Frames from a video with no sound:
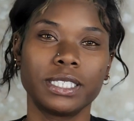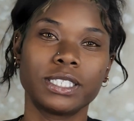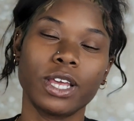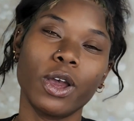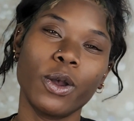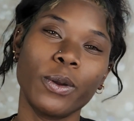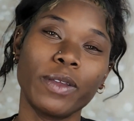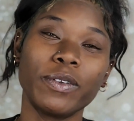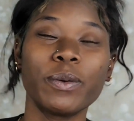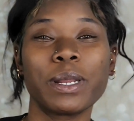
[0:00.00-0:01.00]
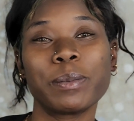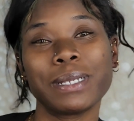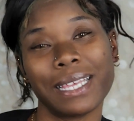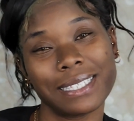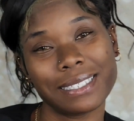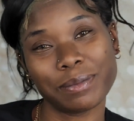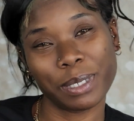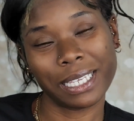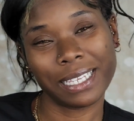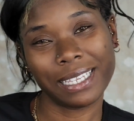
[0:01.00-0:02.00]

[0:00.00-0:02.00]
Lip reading: So if you want to bless me